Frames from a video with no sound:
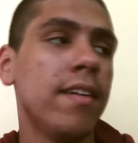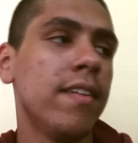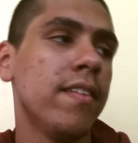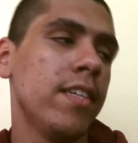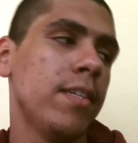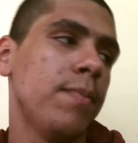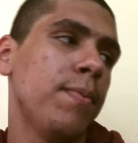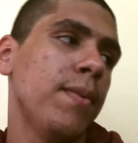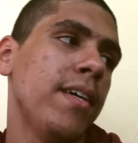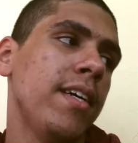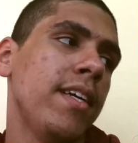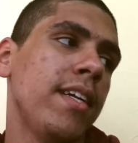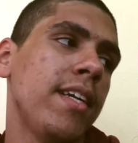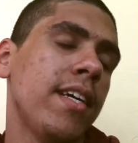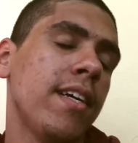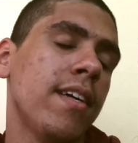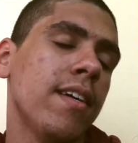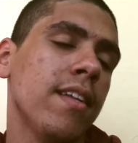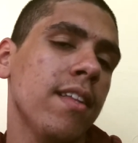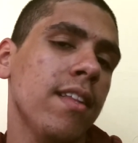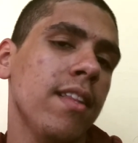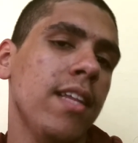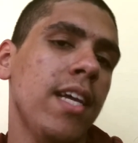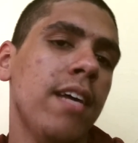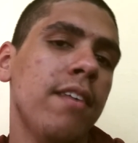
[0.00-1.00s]
This button here
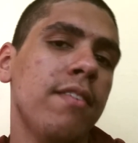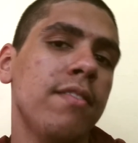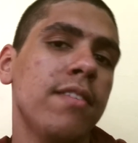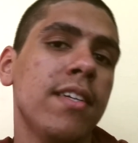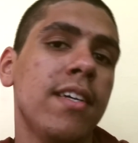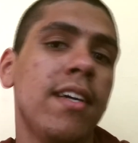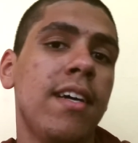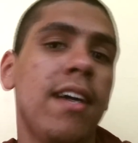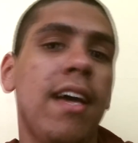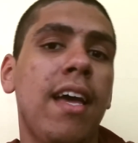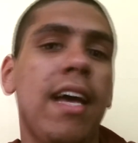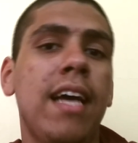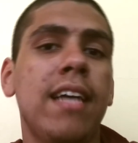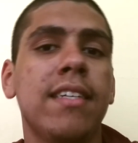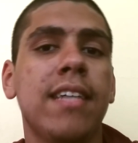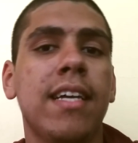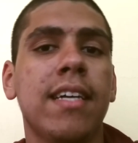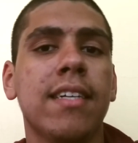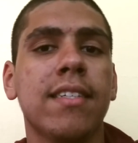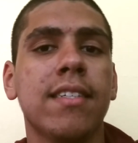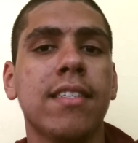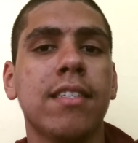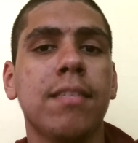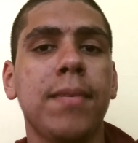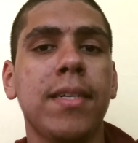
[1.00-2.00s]
on the left has
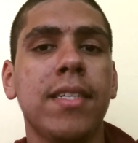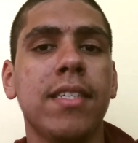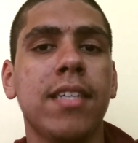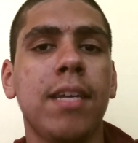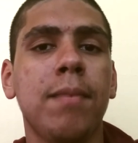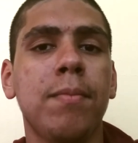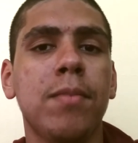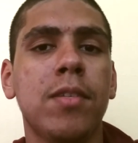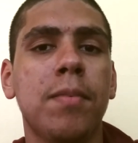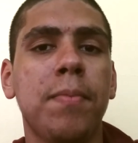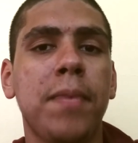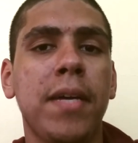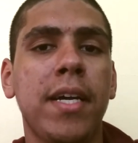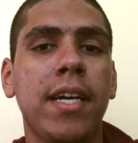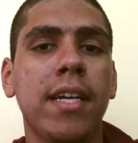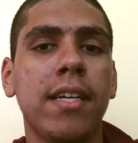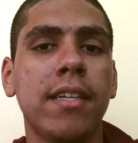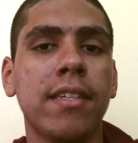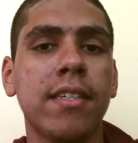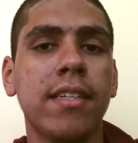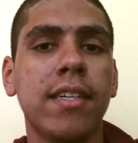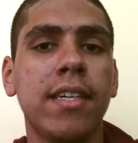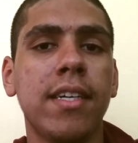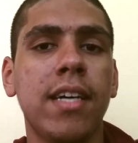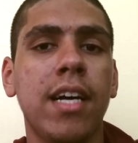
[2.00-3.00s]
access to my Tumblr
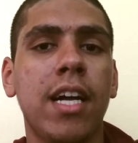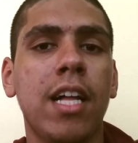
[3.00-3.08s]
page.